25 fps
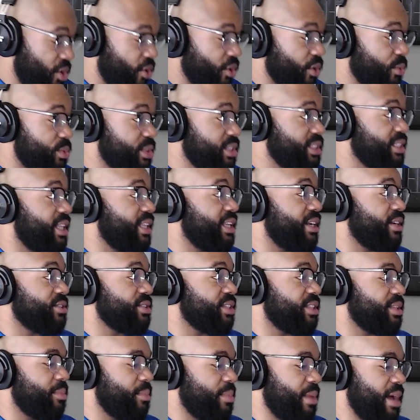there was nothing else
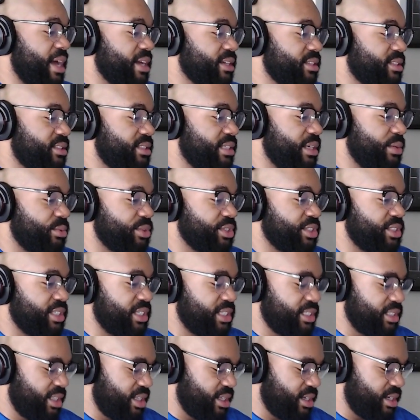in the box. It was
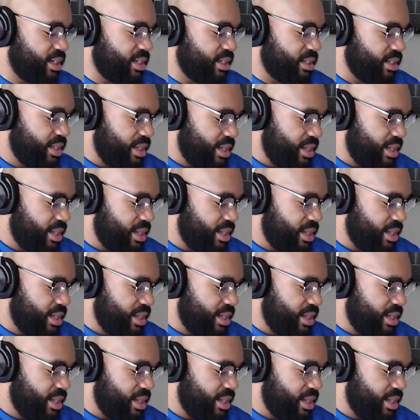just the